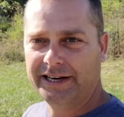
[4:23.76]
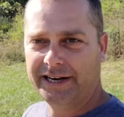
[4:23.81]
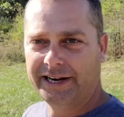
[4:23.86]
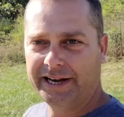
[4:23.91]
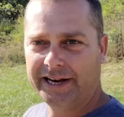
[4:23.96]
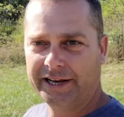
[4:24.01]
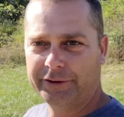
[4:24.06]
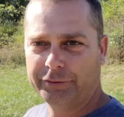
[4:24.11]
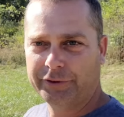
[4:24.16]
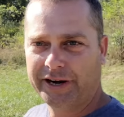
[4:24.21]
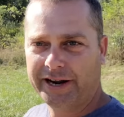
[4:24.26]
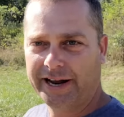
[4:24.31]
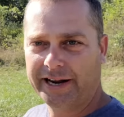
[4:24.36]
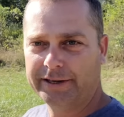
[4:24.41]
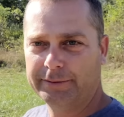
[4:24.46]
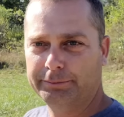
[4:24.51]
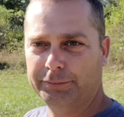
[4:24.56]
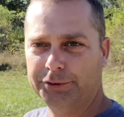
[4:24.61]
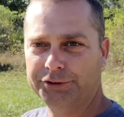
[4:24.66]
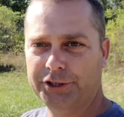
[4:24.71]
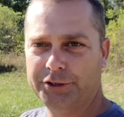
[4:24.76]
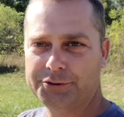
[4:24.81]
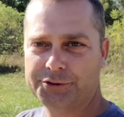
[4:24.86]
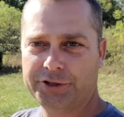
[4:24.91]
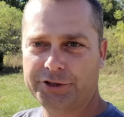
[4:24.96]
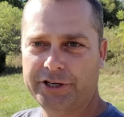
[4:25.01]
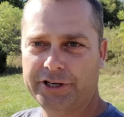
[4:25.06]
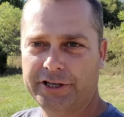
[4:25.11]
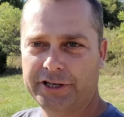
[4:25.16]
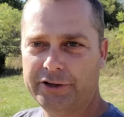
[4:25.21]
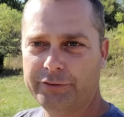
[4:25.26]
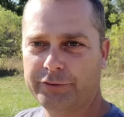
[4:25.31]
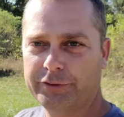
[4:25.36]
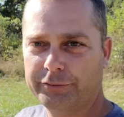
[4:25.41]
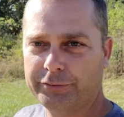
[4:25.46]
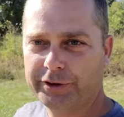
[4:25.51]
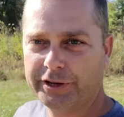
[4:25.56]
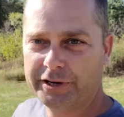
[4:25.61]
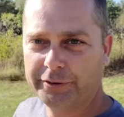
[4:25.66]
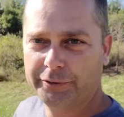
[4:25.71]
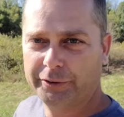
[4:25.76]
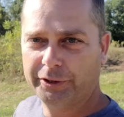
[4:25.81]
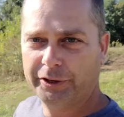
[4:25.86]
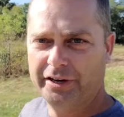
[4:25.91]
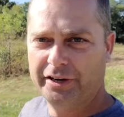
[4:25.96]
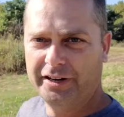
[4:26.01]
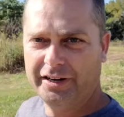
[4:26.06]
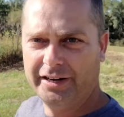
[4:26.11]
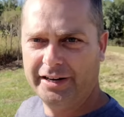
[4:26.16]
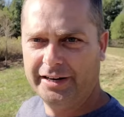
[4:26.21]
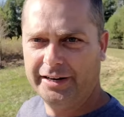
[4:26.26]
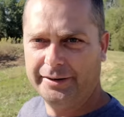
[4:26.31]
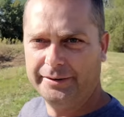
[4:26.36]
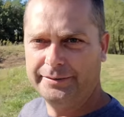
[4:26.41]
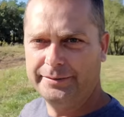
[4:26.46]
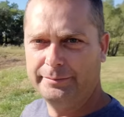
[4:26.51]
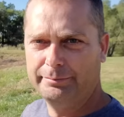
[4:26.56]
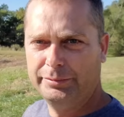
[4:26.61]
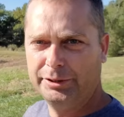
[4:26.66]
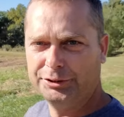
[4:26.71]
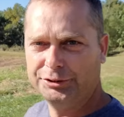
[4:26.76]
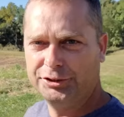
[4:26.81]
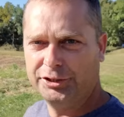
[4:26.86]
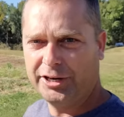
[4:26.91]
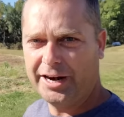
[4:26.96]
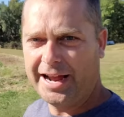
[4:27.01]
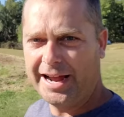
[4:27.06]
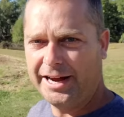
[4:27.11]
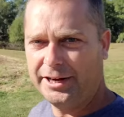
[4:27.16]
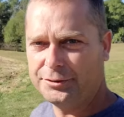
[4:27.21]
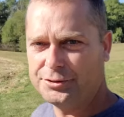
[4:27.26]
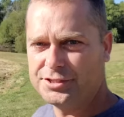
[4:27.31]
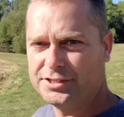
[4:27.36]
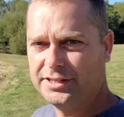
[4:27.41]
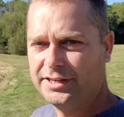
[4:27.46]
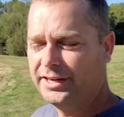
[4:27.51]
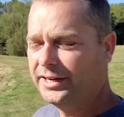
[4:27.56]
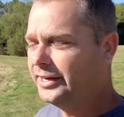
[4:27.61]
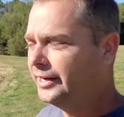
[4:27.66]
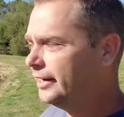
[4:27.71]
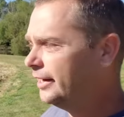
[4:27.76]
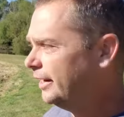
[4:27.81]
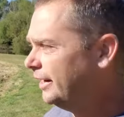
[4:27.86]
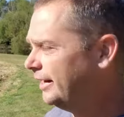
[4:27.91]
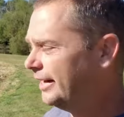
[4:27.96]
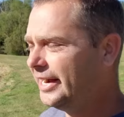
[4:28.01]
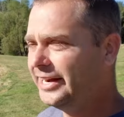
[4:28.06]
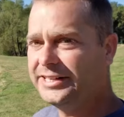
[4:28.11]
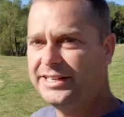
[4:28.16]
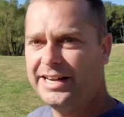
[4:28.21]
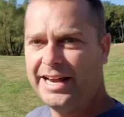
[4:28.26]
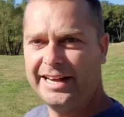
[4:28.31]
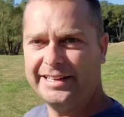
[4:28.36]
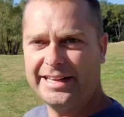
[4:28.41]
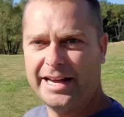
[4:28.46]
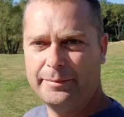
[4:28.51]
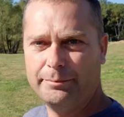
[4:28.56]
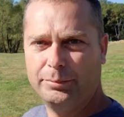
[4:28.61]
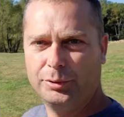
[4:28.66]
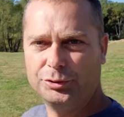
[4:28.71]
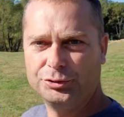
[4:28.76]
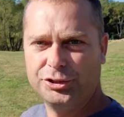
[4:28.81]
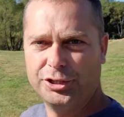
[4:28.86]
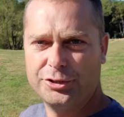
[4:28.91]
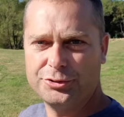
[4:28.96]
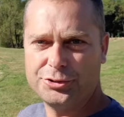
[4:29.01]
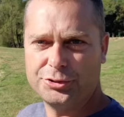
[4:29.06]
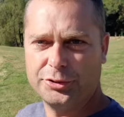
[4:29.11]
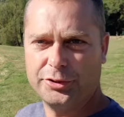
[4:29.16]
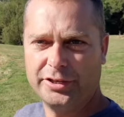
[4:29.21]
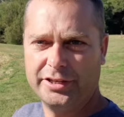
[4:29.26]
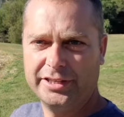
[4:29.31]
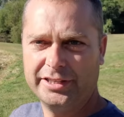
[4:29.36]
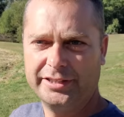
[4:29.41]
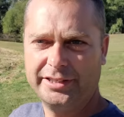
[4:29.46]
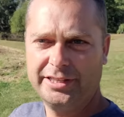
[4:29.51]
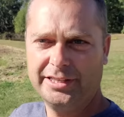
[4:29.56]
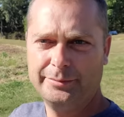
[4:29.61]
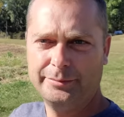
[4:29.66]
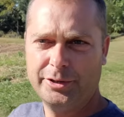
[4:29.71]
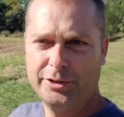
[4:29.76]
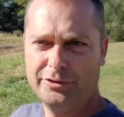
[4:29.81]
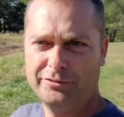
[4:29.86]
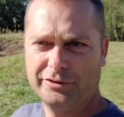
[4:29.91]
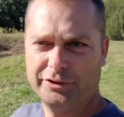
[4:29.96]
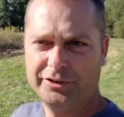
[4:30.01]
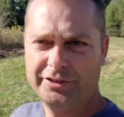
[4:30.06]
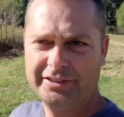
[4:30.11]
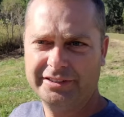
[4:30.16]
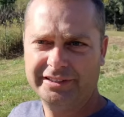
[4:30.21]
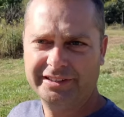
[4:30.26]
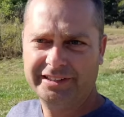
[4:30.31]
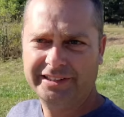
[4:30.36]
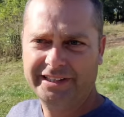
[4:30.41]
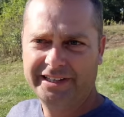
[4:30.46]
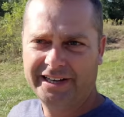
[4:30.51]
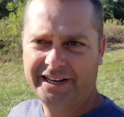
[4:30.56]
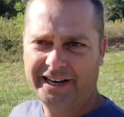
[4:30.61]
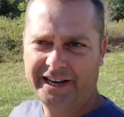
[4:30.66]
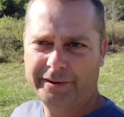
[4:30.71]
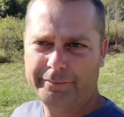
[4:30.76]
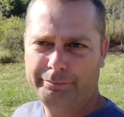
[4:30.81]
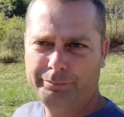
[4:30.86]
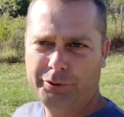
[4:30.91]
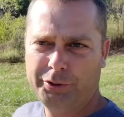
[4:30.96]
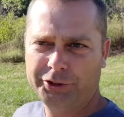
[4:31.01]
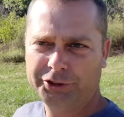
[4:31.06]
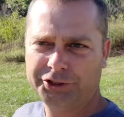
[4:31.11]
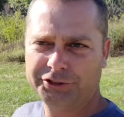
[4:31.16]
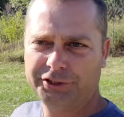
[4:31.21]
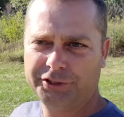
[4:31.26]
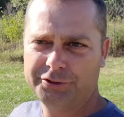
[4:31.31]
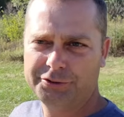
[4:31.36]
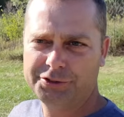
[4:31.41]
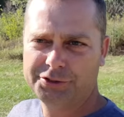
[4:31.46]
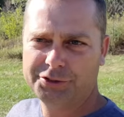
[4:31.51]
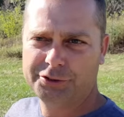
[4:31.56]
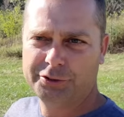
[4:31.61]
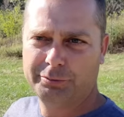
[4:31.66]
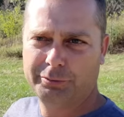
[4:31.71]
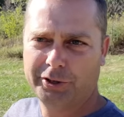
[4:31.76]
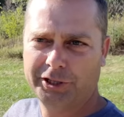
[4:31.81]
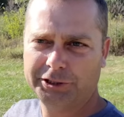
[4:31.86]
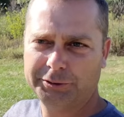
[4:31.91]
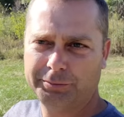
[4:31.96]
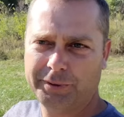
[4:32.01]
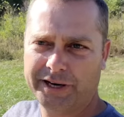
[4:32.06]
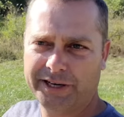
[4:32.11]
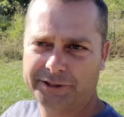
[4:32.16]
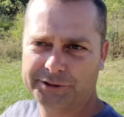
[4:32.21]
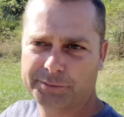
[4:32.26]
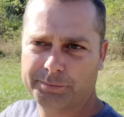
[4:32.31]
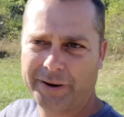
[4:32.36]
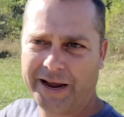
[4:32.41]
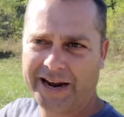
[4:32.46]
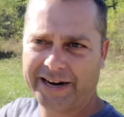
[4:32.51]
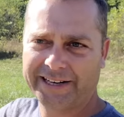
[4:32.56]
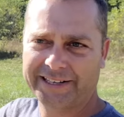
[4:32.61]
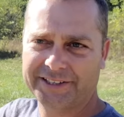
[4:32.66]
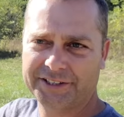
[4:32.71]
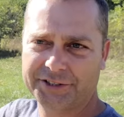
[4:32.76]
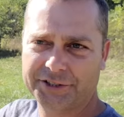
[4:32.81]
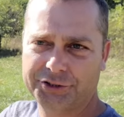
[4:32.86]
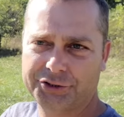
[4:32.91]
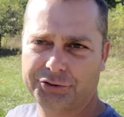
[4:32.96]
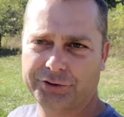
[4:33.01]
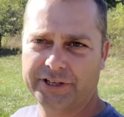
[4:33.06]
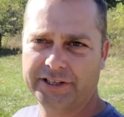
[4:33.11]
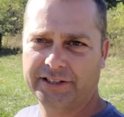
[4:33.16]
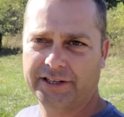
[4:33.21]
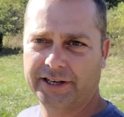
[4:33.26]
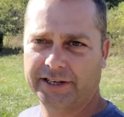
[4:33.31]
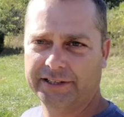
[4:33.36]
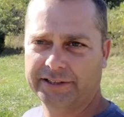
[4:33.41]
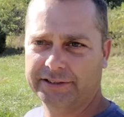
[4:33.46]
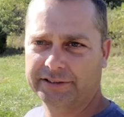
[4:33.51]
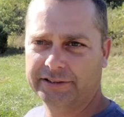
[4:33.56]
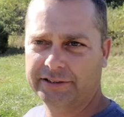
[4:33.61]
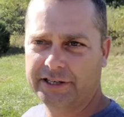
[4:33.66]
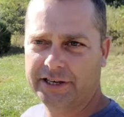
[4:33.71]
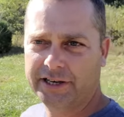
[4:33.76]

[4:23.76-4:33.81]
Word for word: And when I had the bulldozer here, when we were uh, building our house, Uh, I had that bulldozer come over and push those two brush piles back into the tree line, and